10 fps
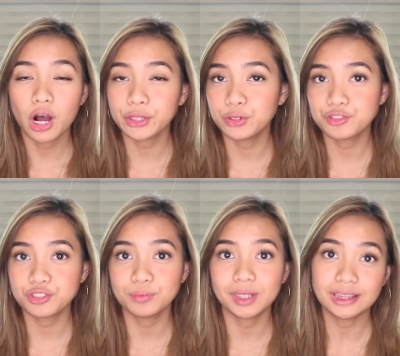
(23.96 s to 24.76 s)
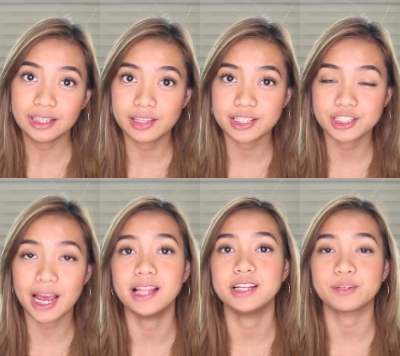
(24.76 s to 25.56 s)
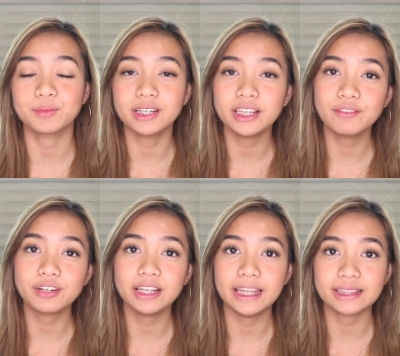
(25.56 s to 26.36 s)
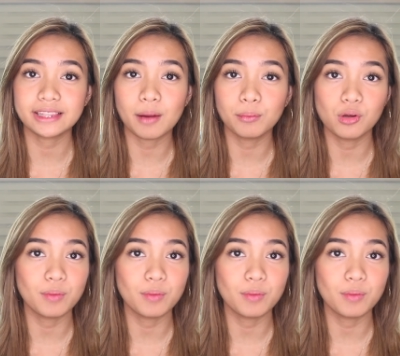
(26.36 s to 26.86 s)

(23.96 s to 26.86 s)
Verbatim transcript: on YouTube that did this challenge. I'm gonna leave her link down below,